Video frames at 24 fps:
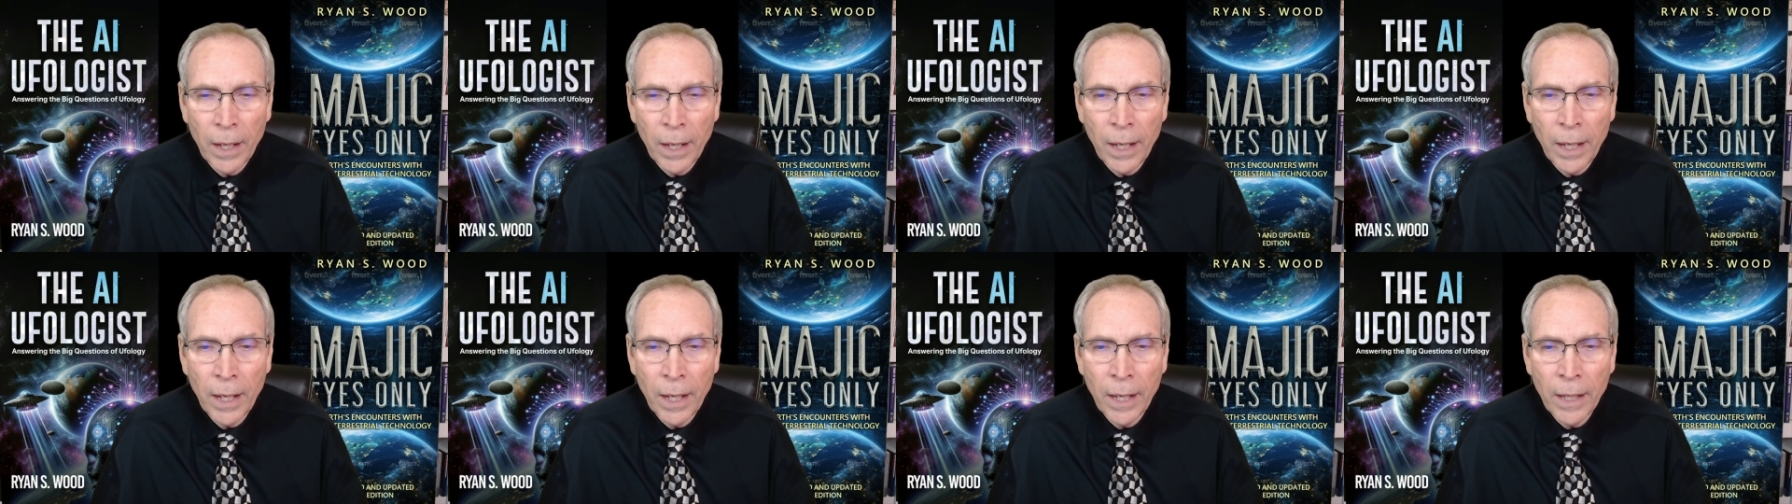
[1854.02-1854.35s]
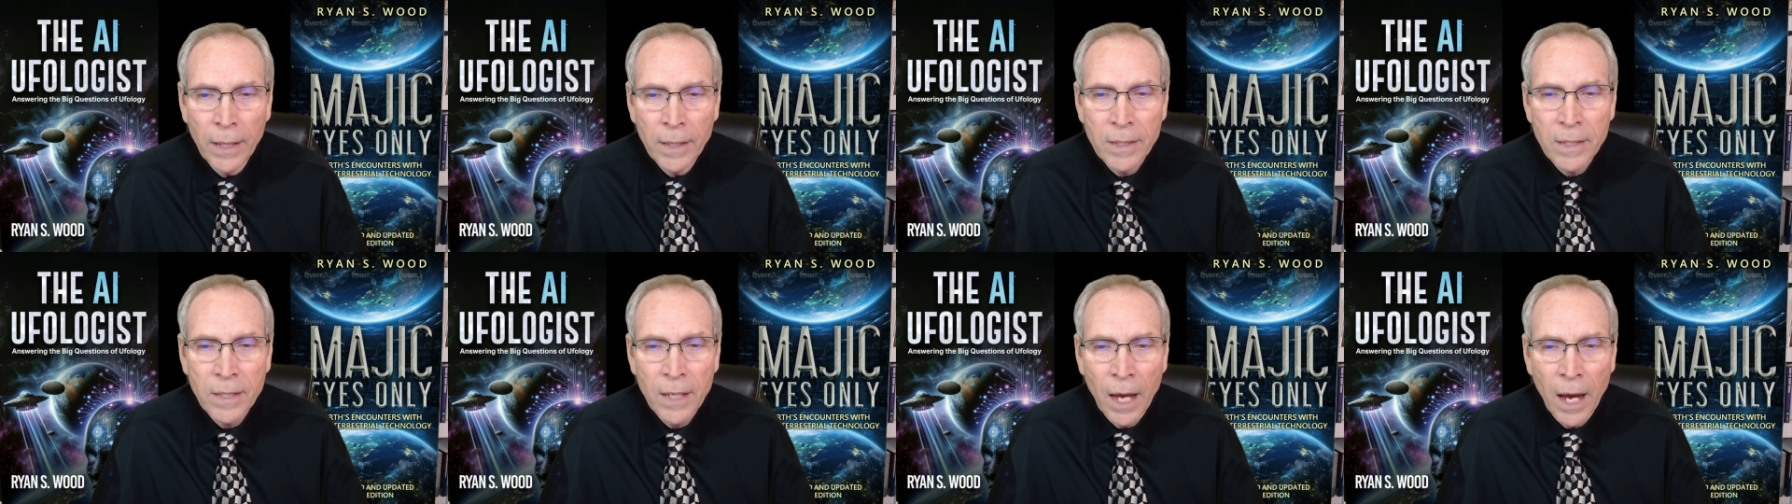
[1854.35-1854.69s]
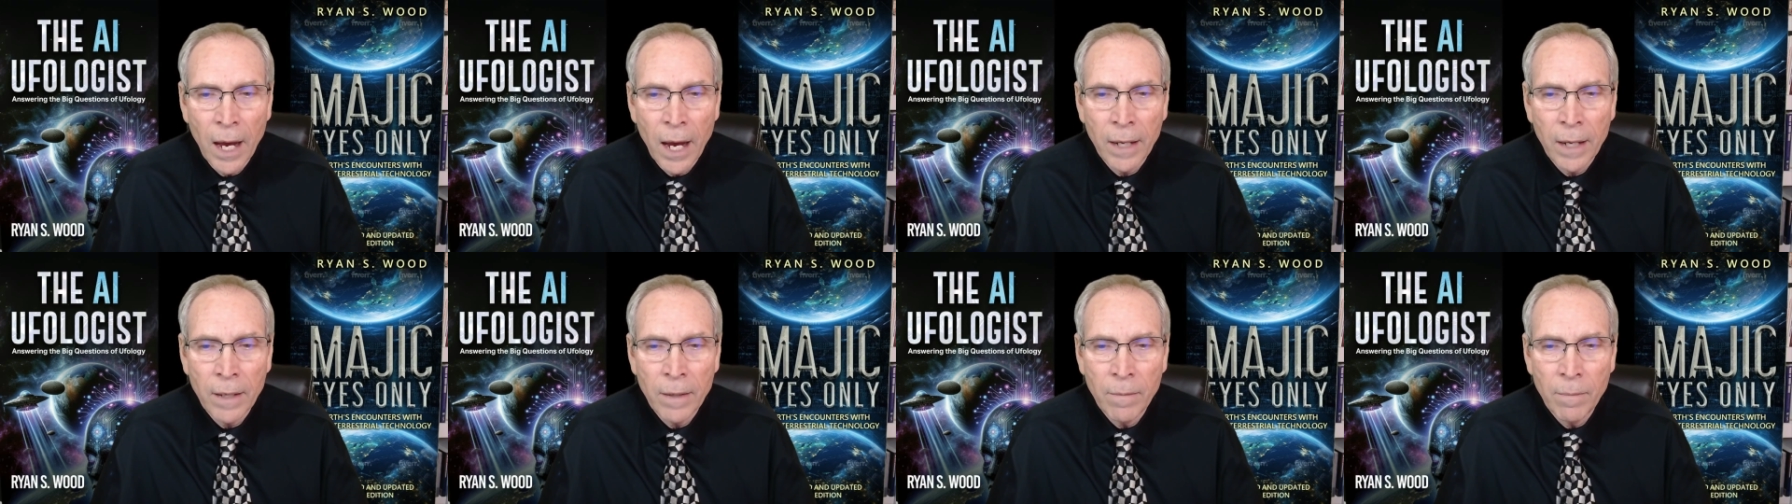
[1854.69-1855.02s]

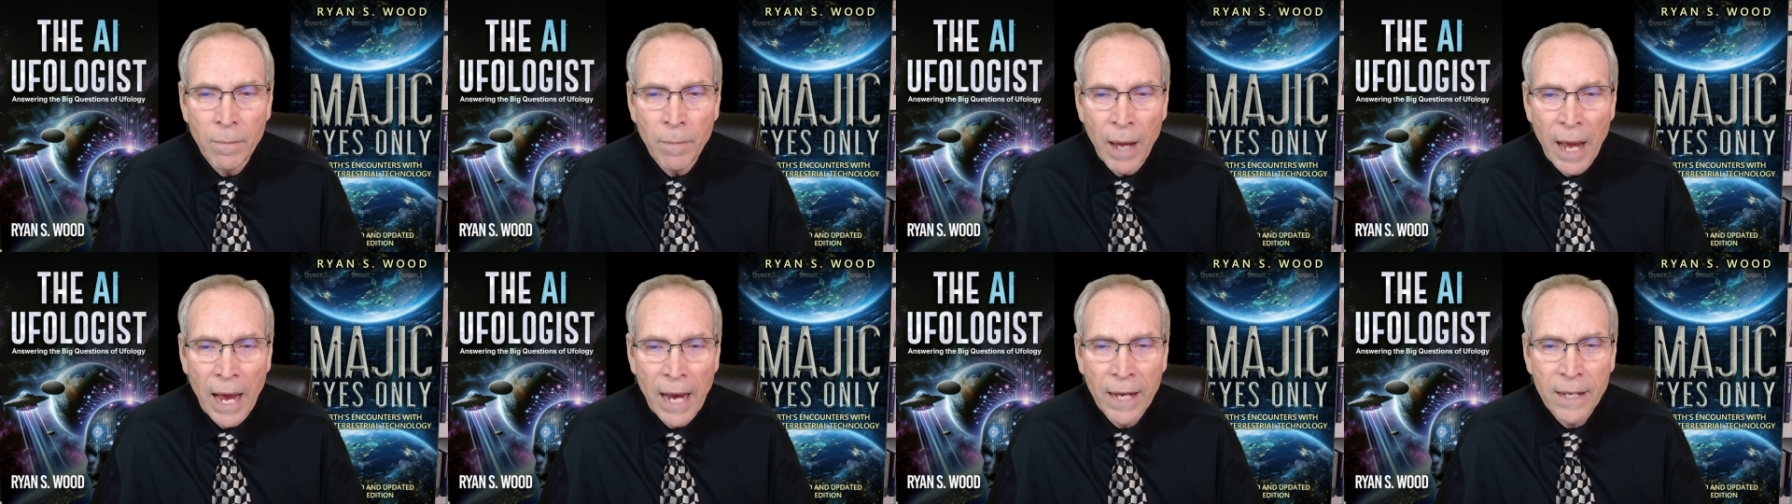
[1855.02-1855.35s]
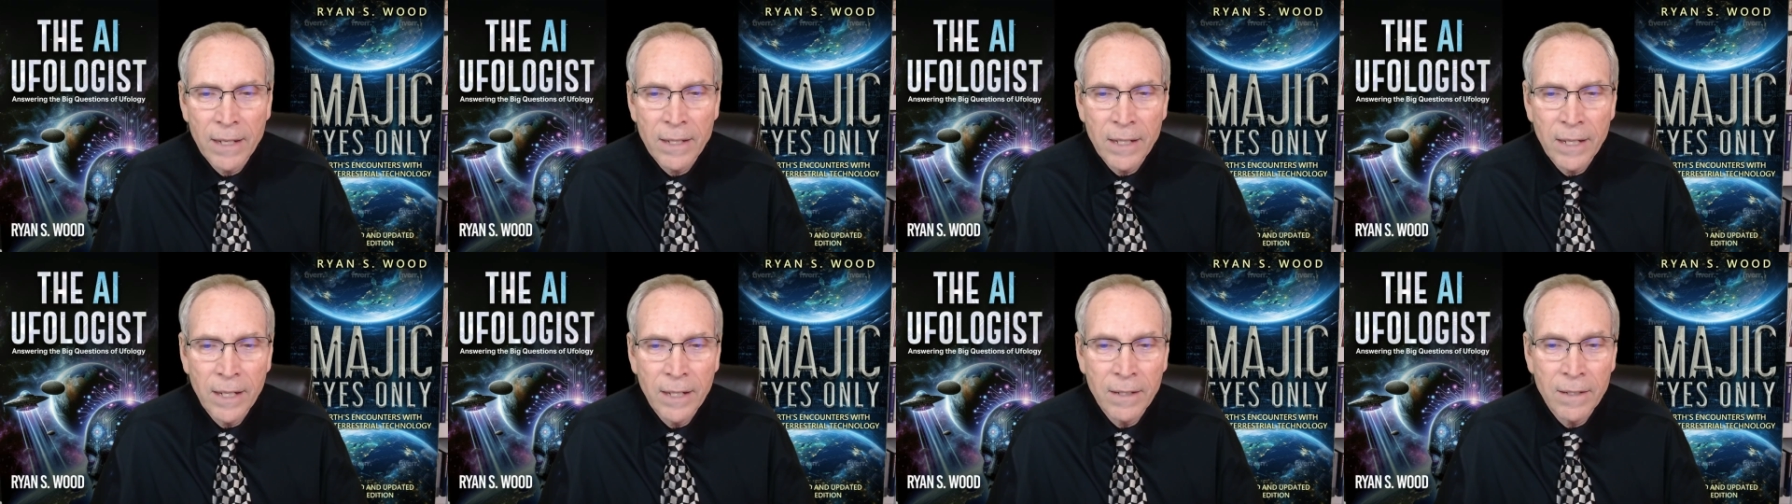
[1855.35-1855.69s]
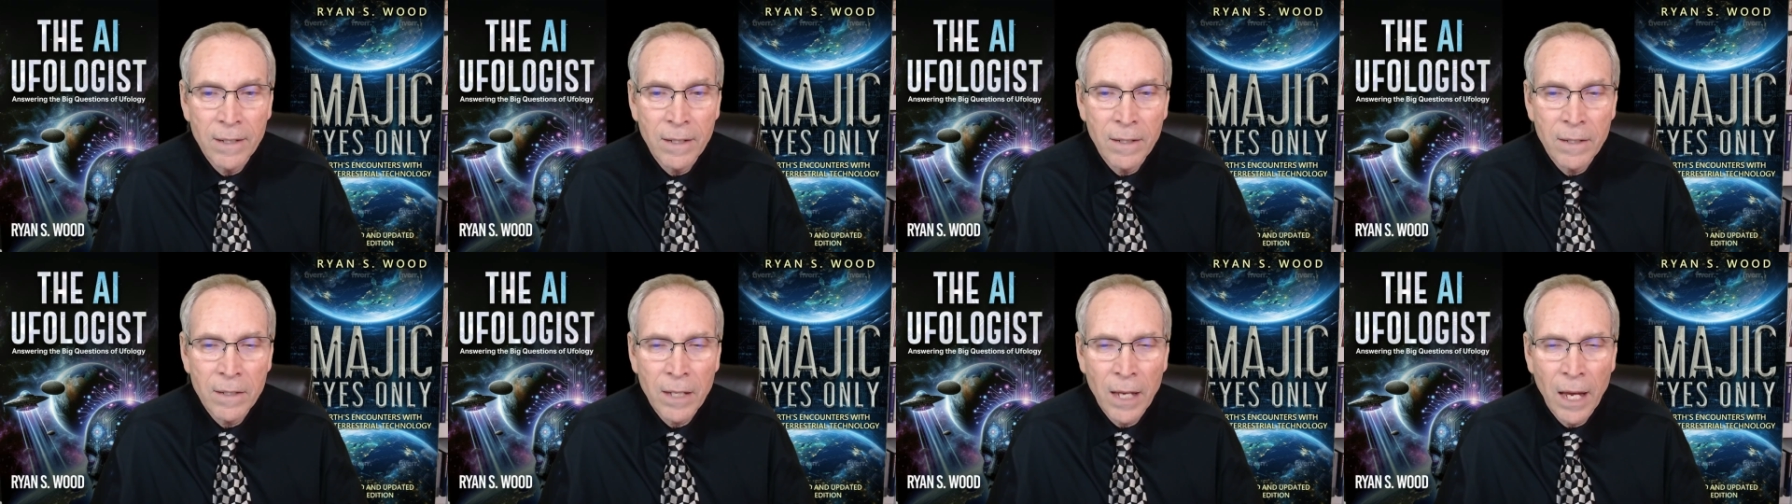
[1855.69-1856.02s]
inside magazines,
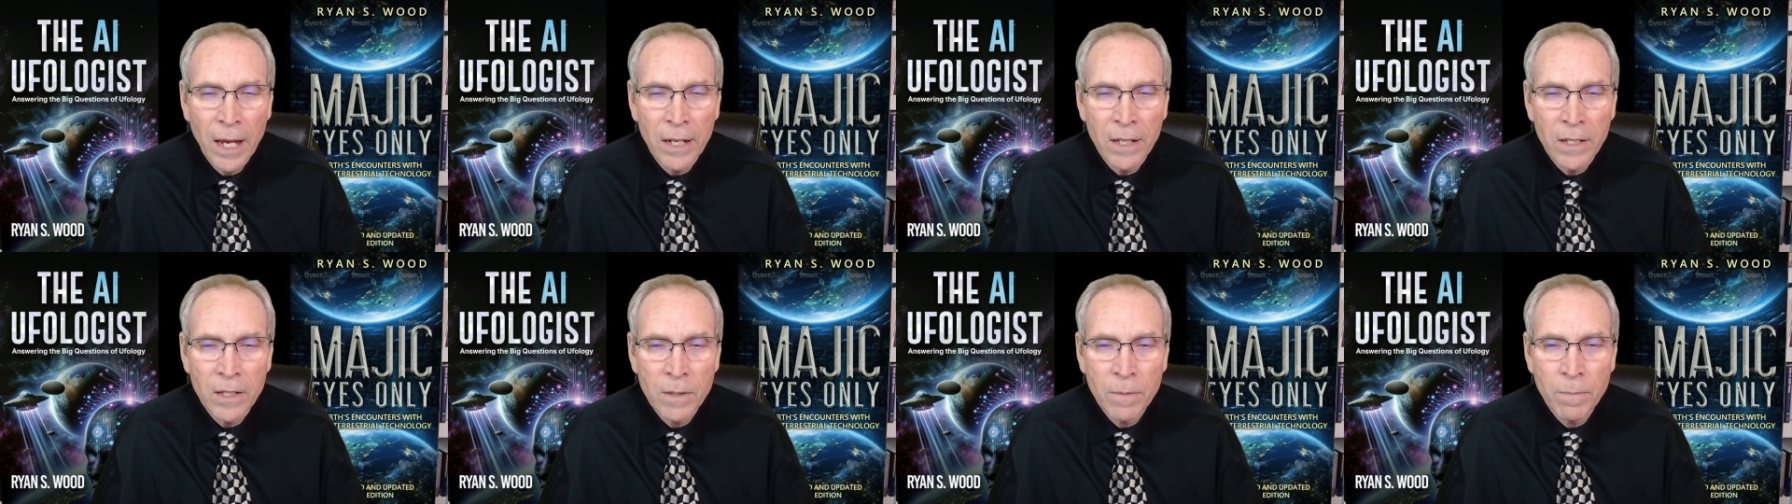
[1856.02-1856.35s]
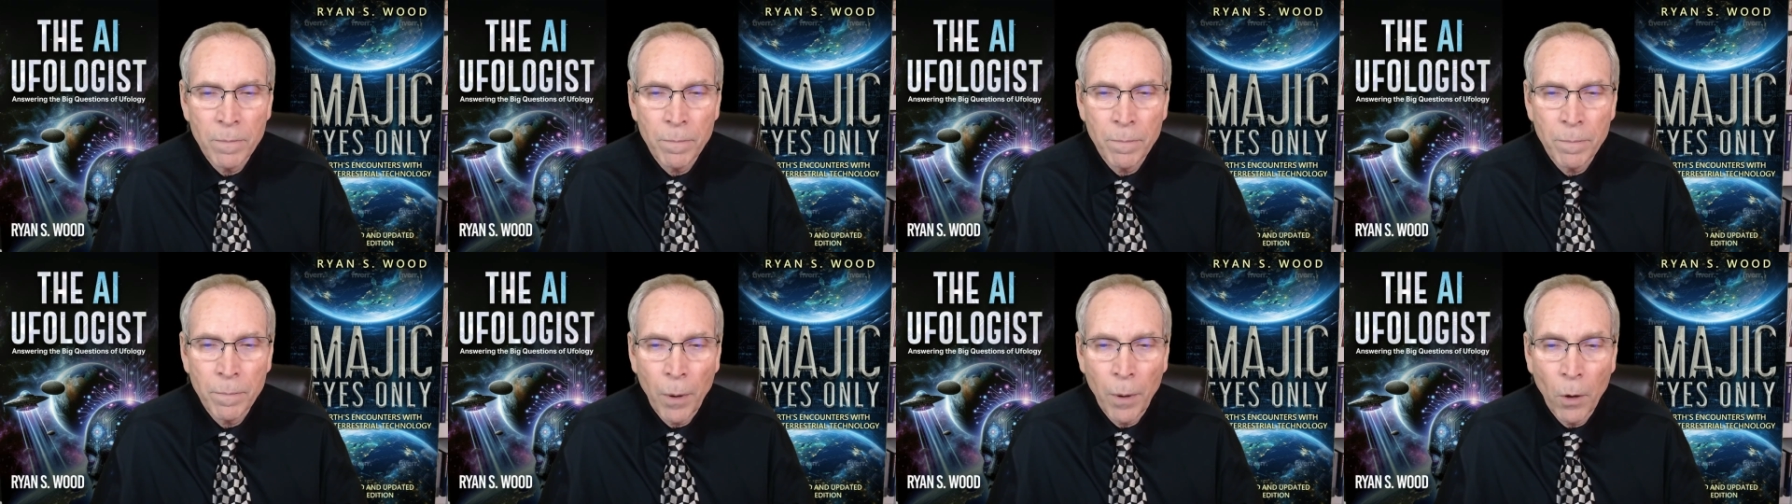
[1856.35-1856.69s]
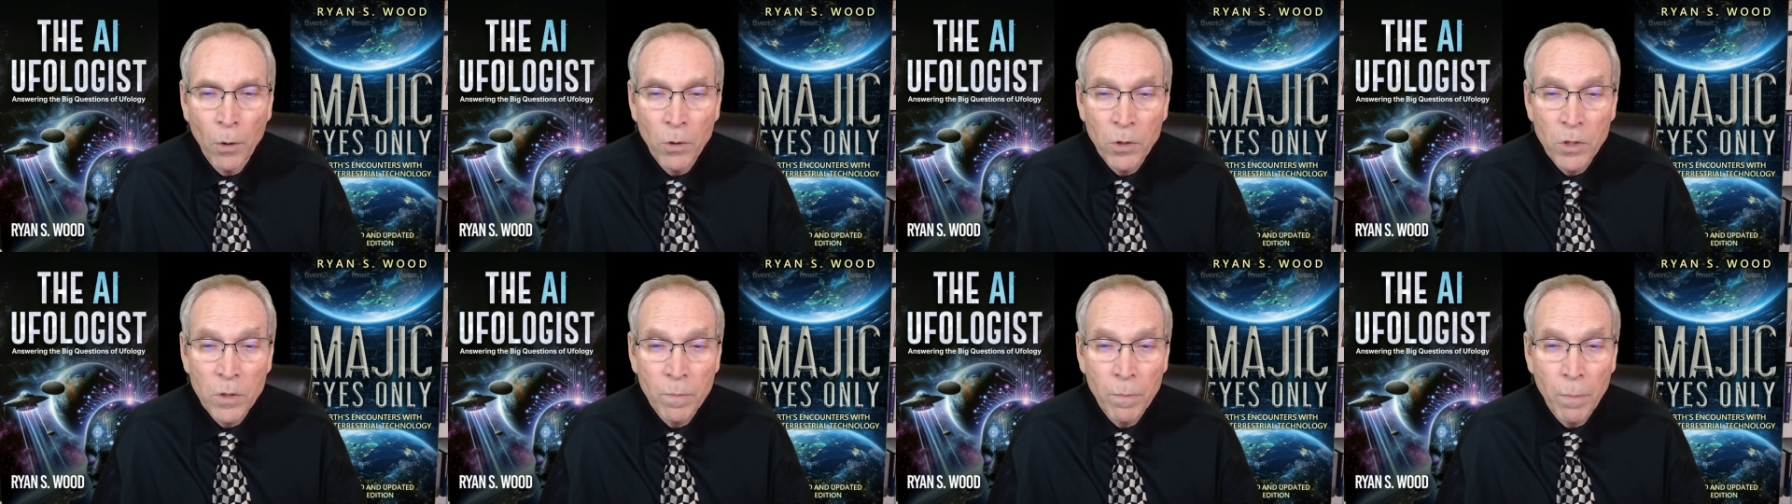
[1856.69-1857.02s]
inside his
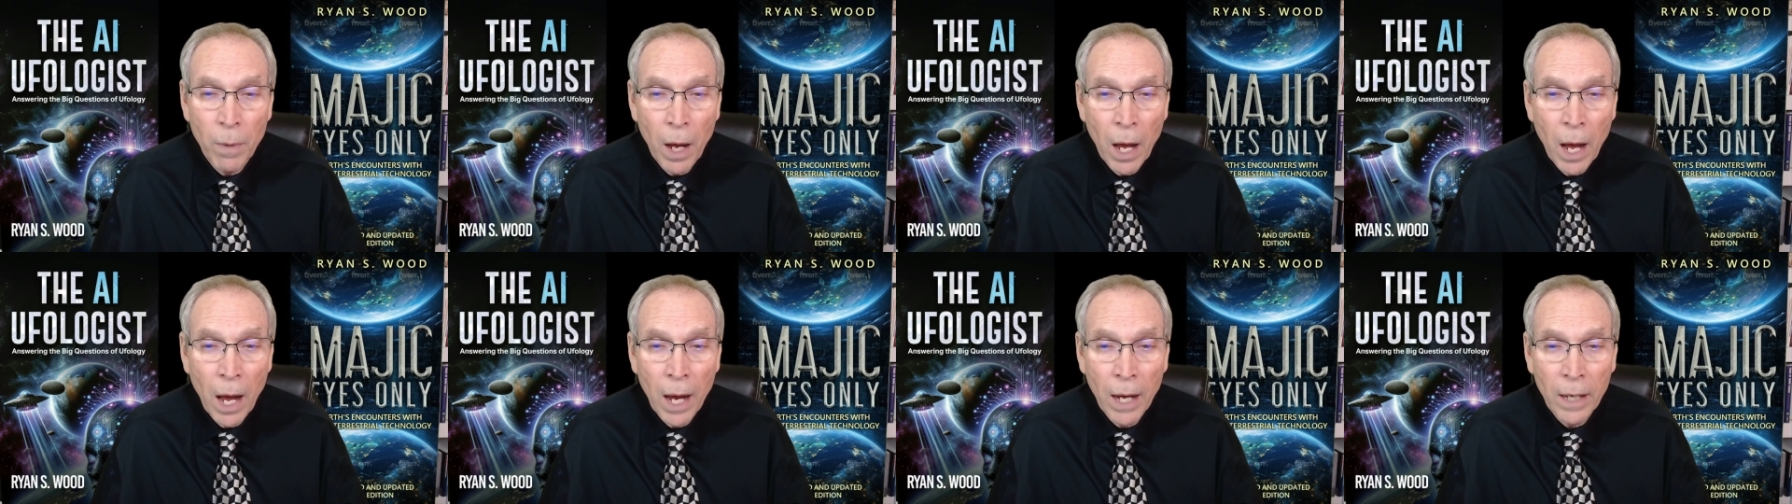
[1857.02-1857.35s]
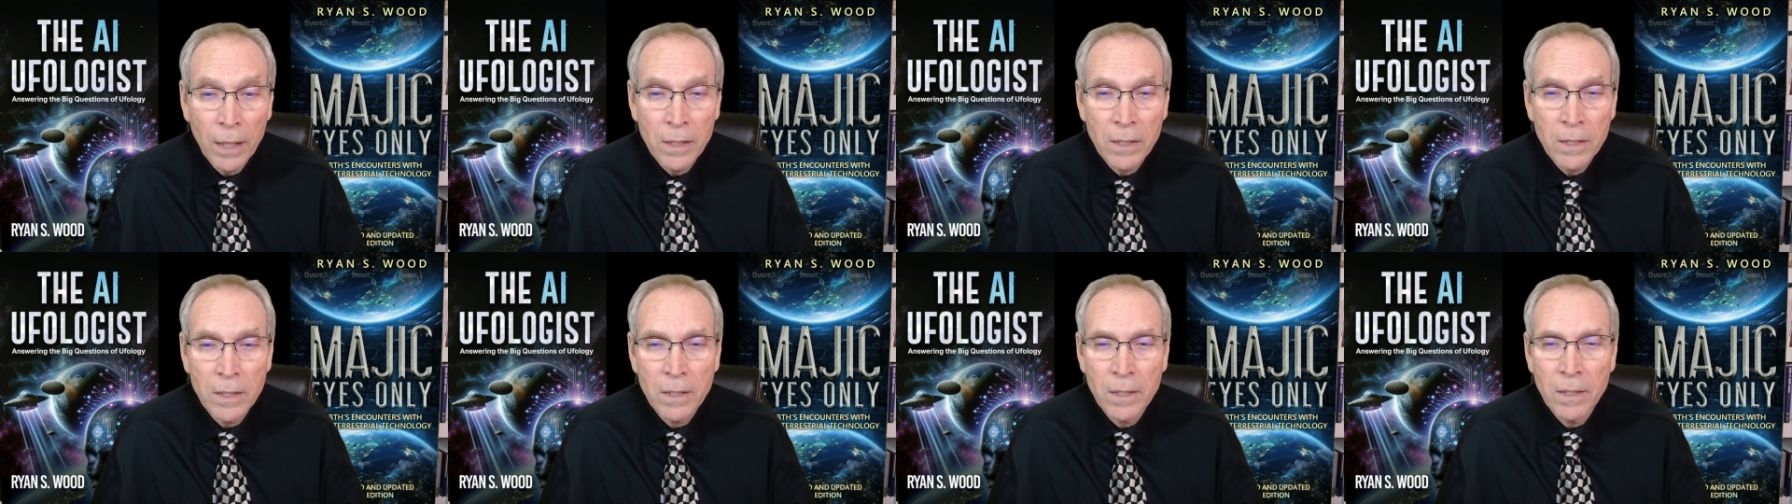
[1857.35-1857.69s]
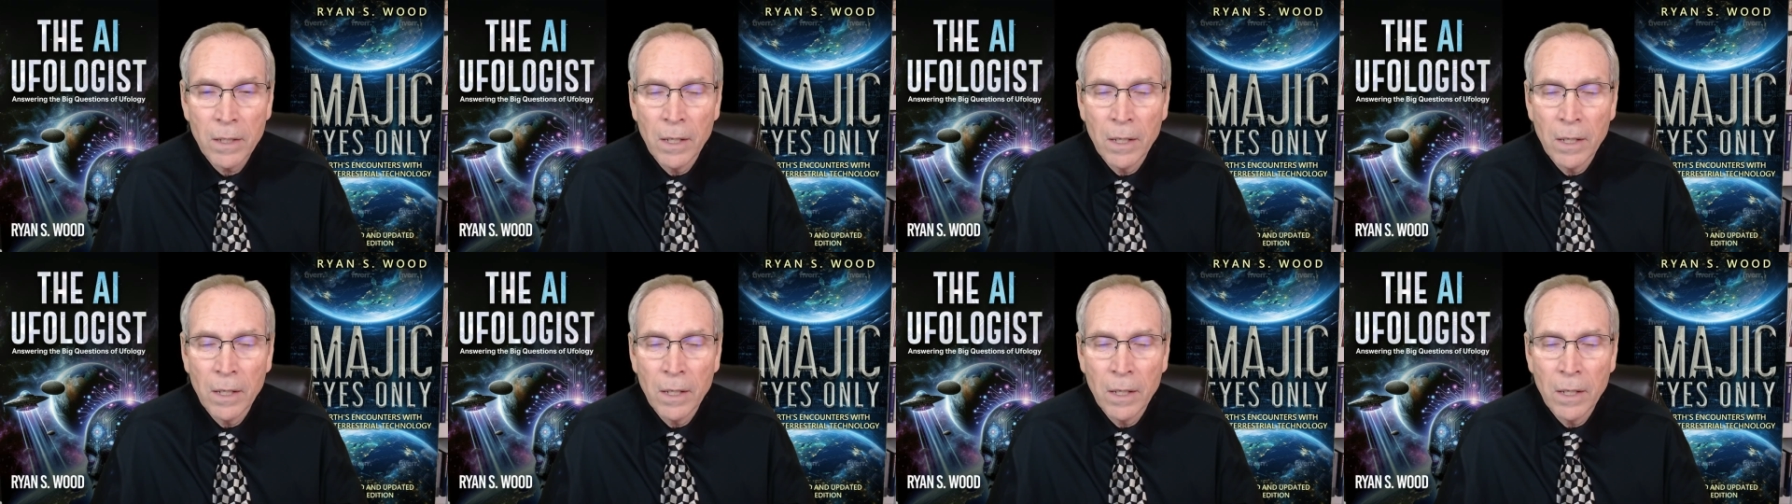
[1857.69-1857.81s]
post box,